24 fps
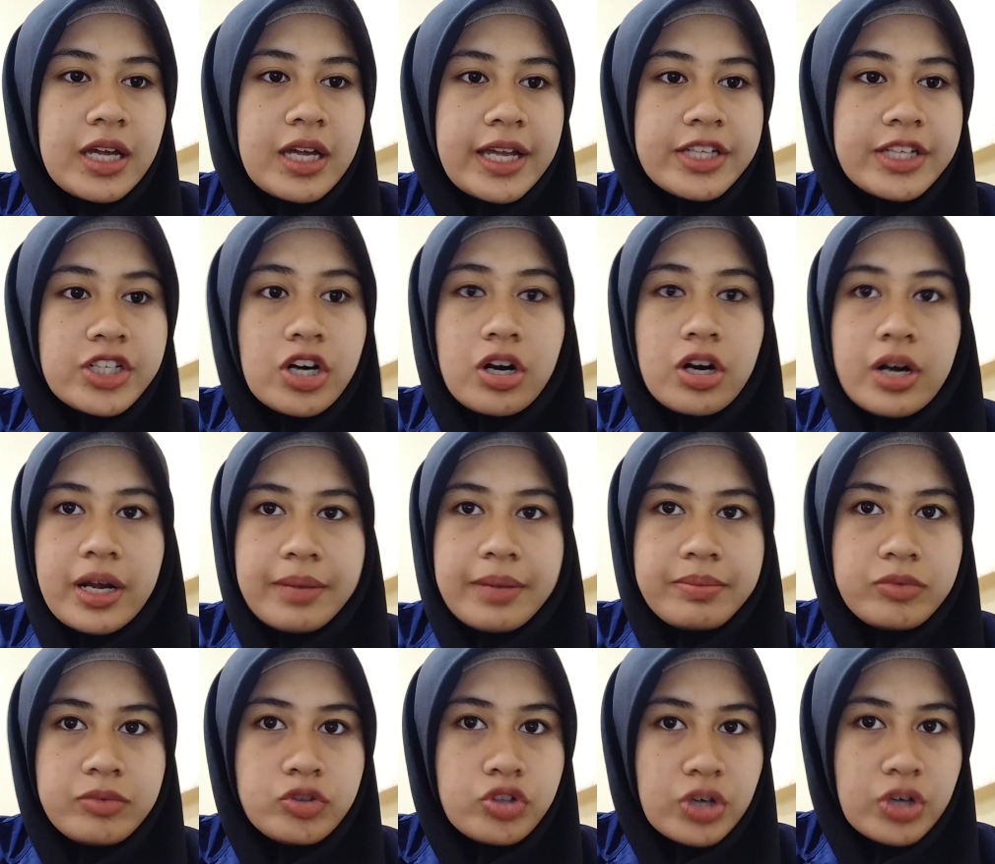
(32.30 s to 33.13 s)

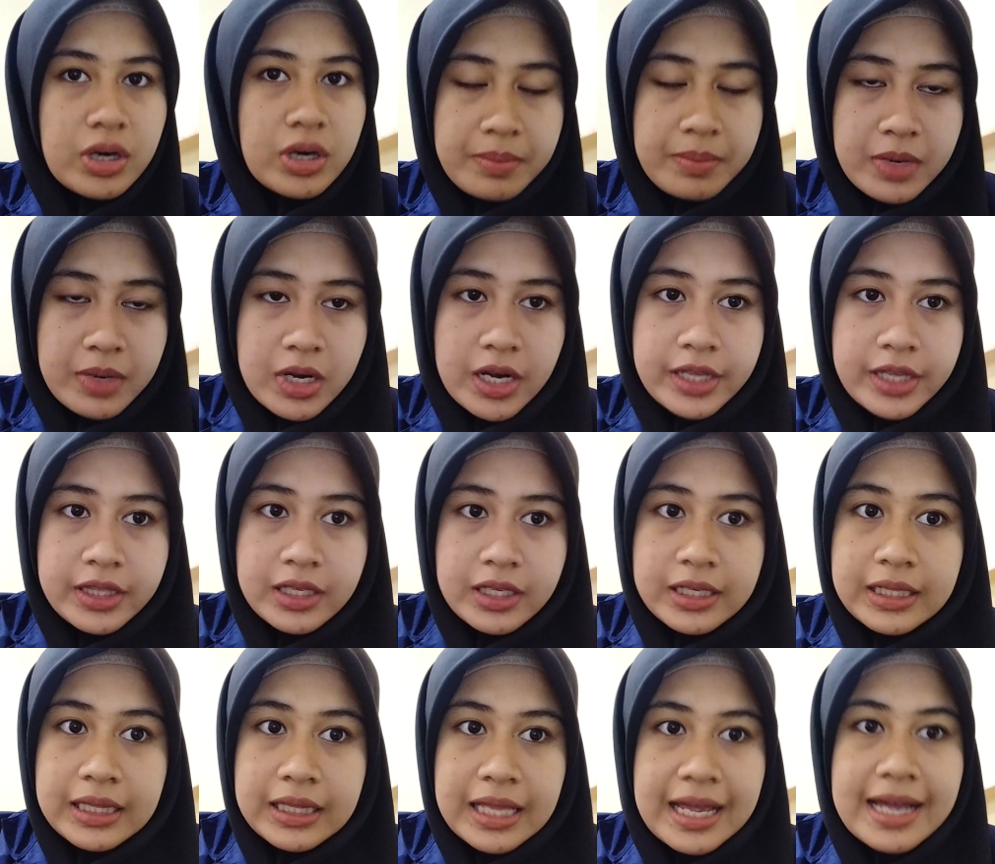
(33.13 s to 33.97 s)
HRM drama in
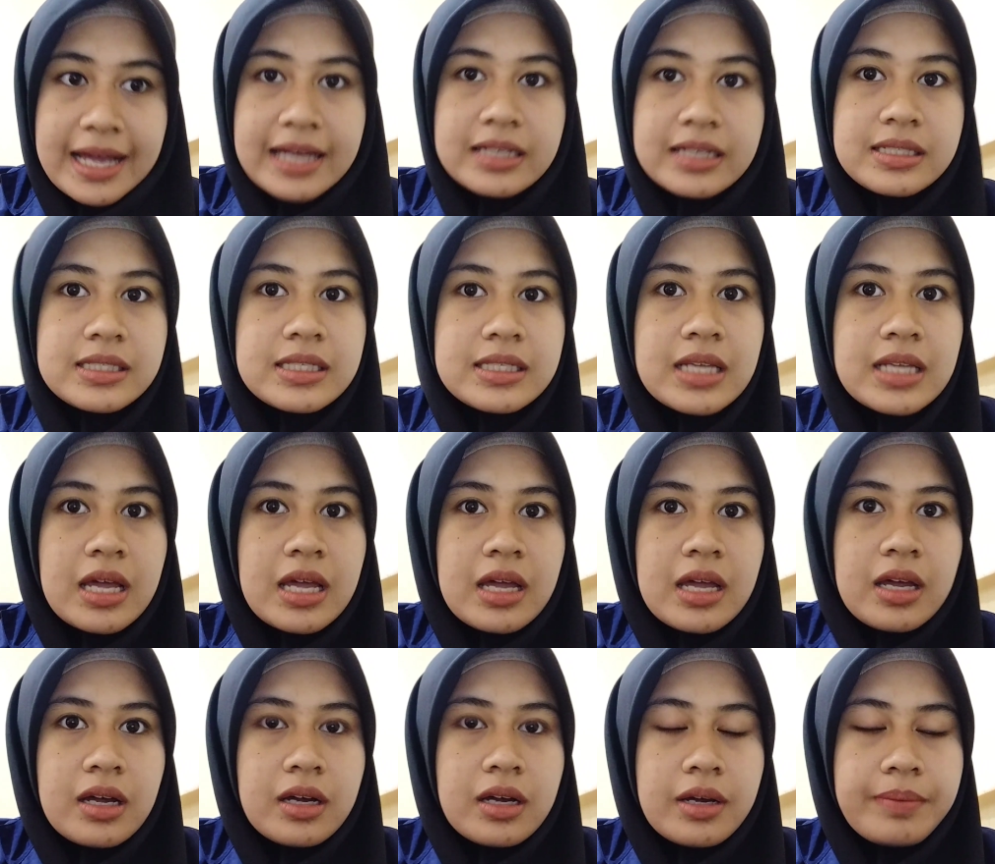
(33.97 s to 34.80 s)
the class.
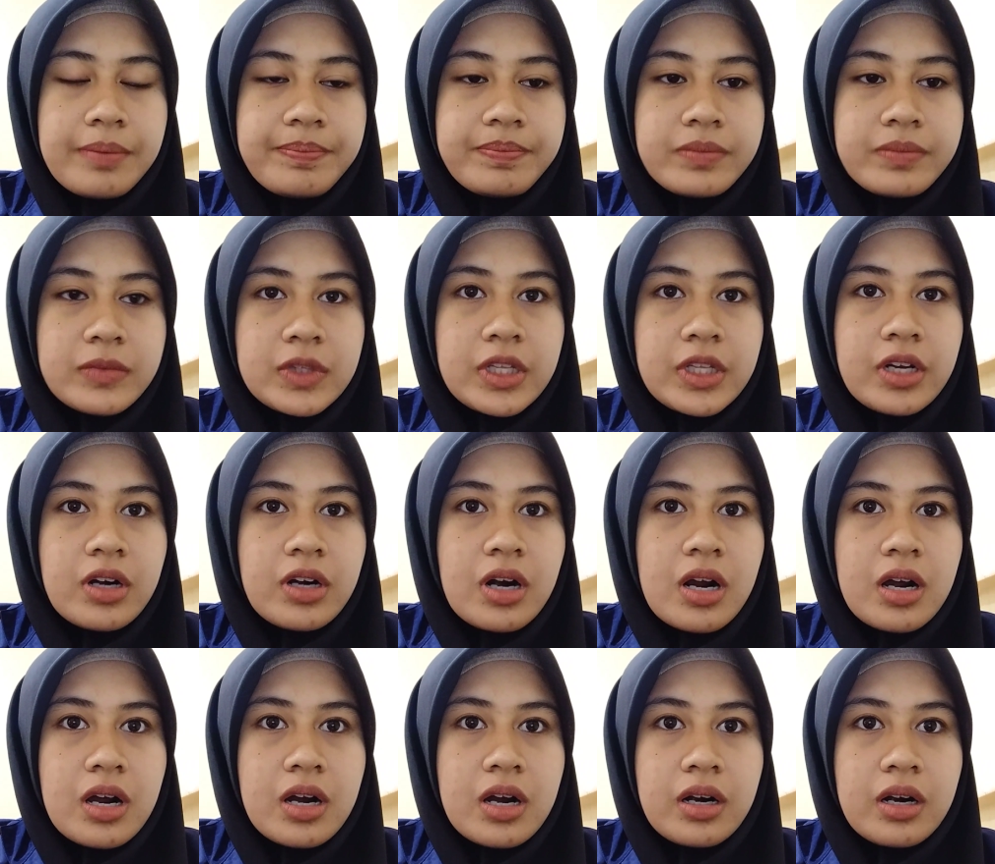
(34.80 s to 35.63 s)

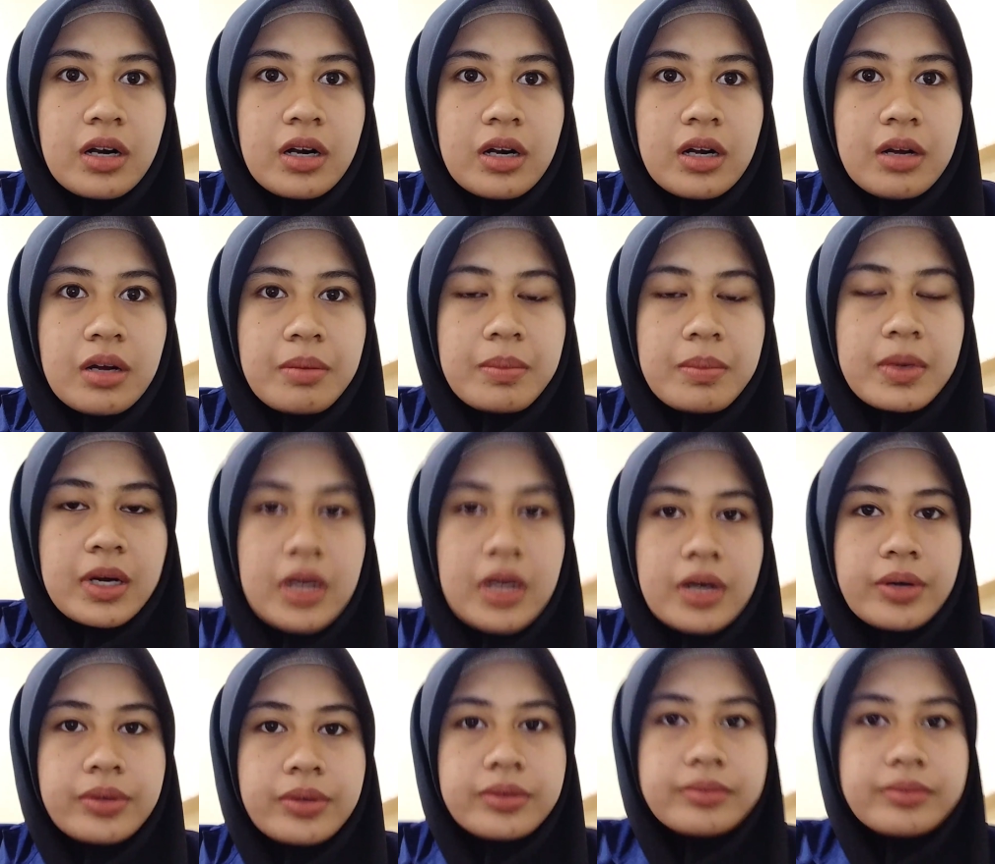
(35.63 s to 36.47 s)
There are
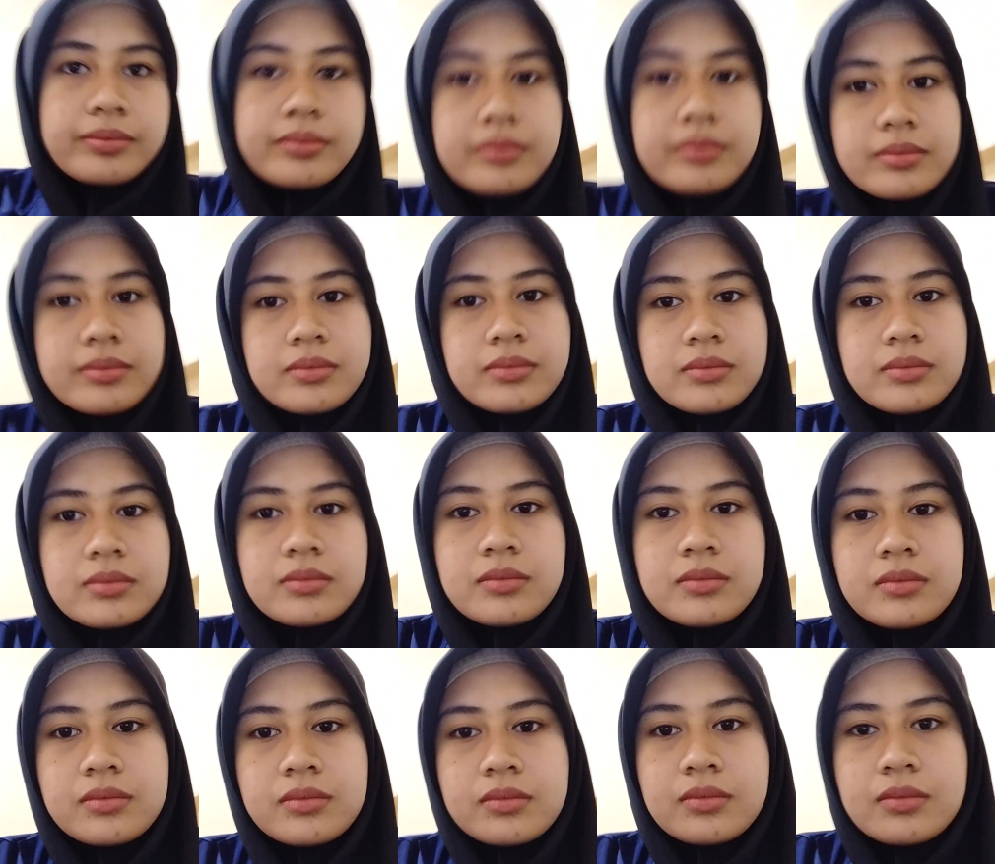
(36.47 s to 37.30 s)
about
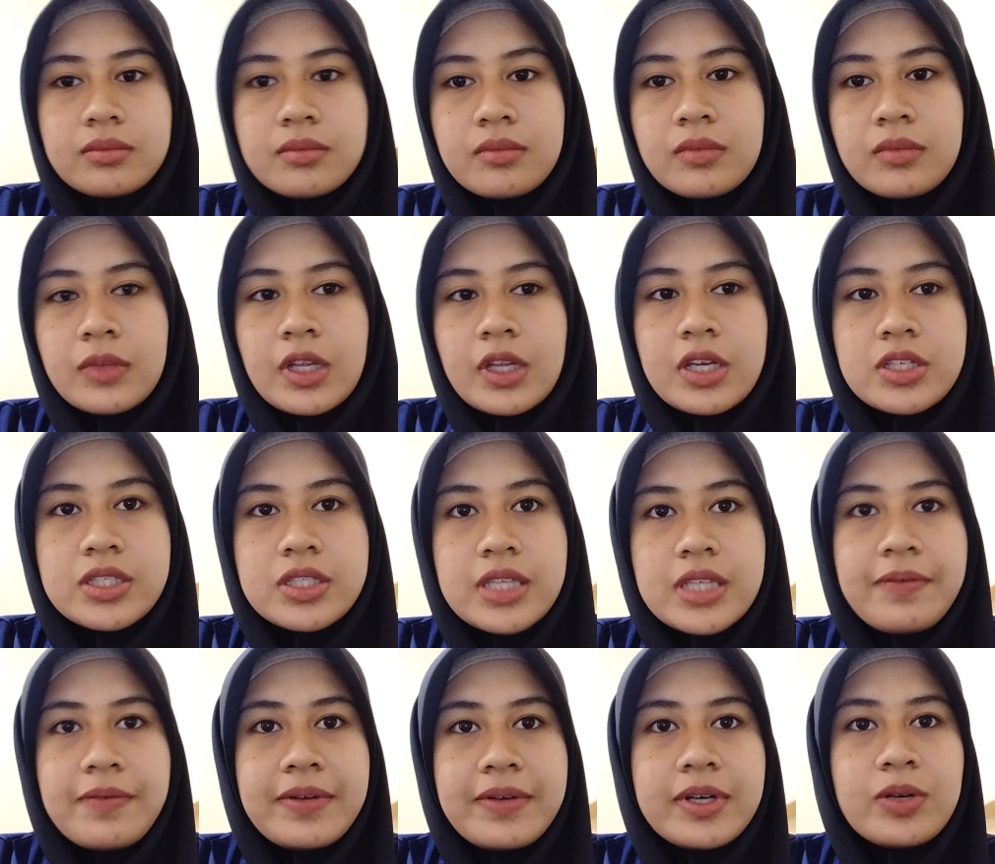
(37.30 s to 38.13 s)

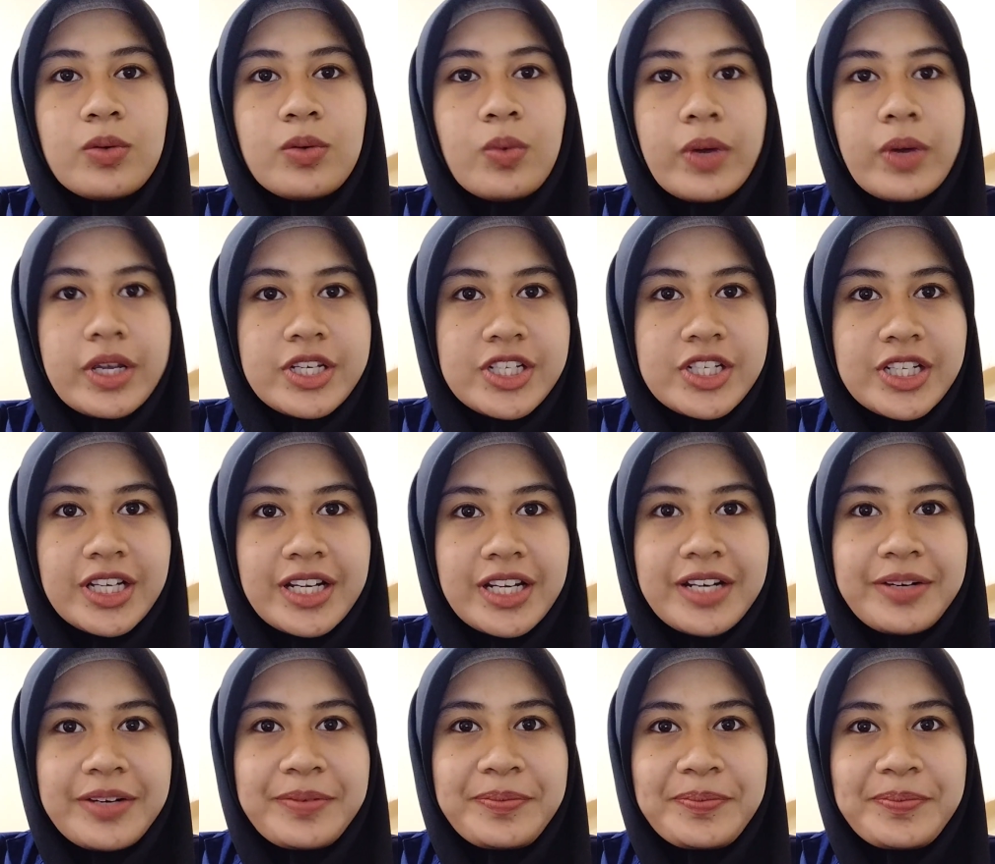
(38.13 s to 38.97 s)
7
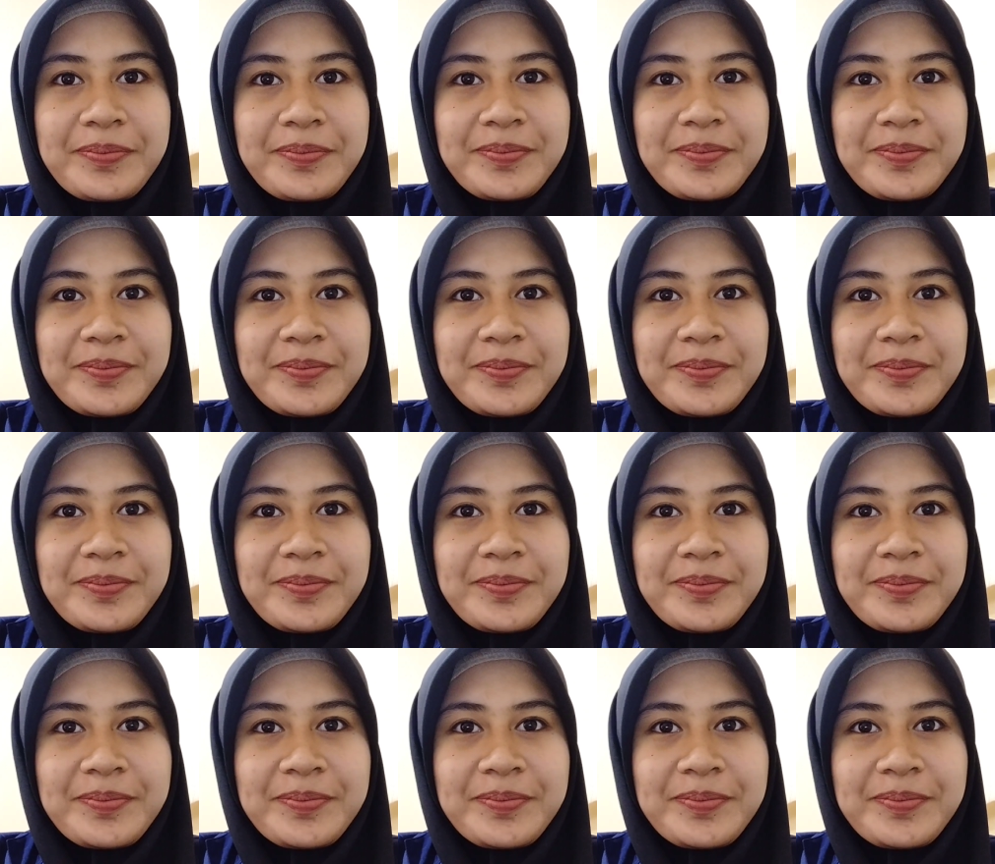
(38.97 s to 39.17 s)
questions.